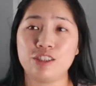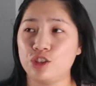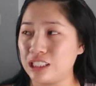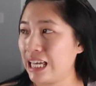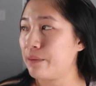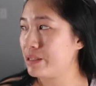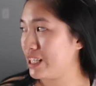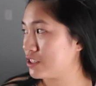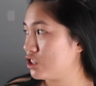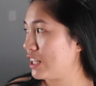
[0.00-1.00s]
just happened
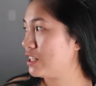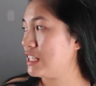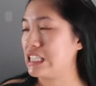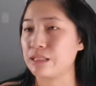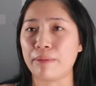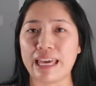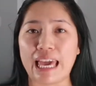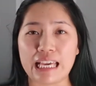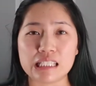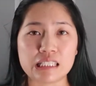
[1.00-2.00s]
yesterday is my
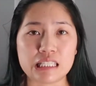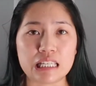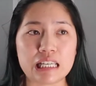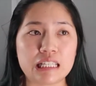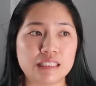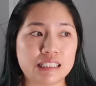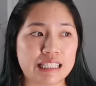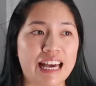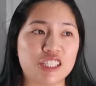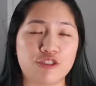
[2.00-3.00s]

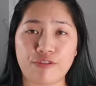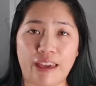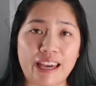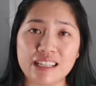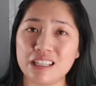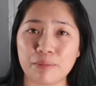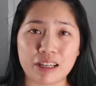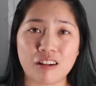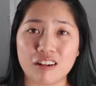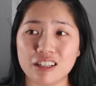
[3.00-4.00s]
AC/fan in
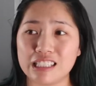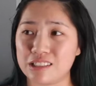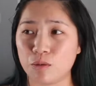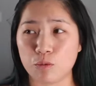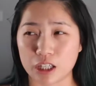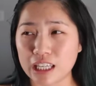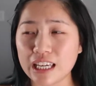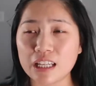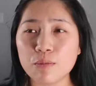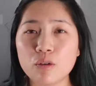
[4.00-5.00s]
my car isn't
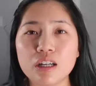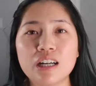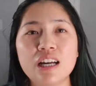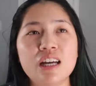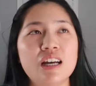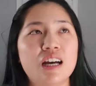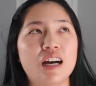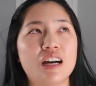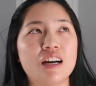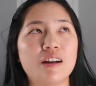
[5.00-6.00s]
working anymore.
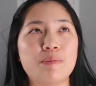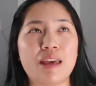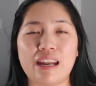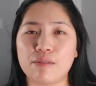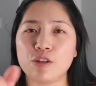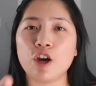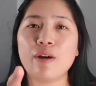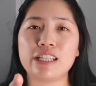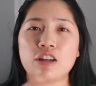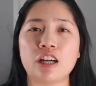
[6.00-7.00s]
And I know
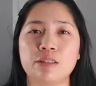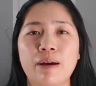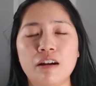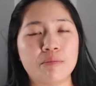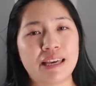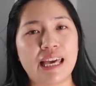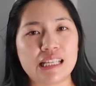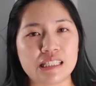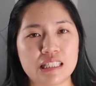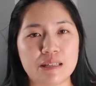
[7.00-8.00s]
I talked about my
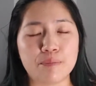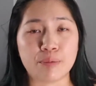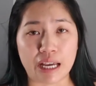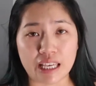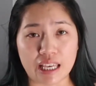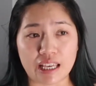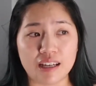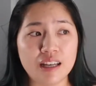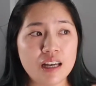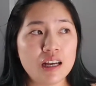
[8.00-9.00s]
AC breaking